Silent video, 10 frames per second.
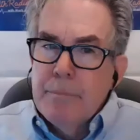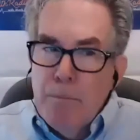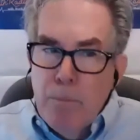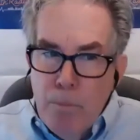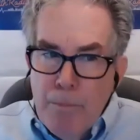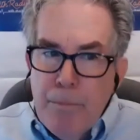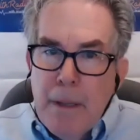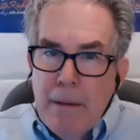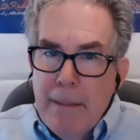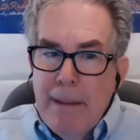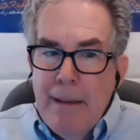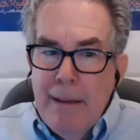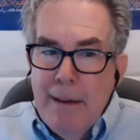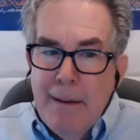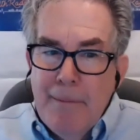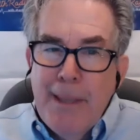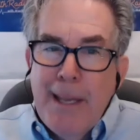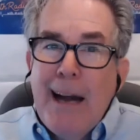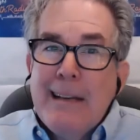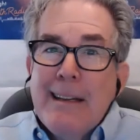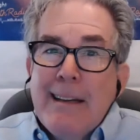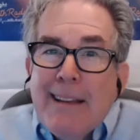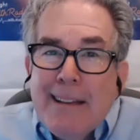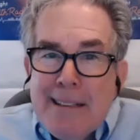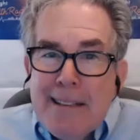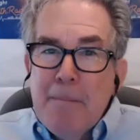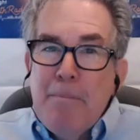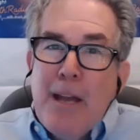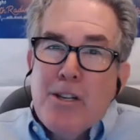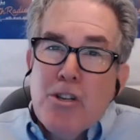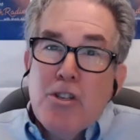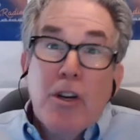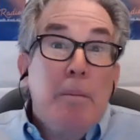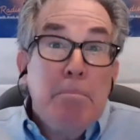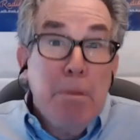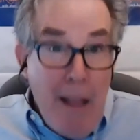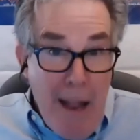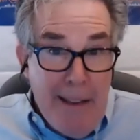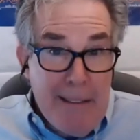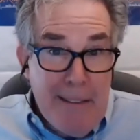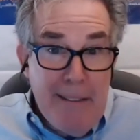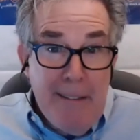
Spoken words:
the idea that patients are compliant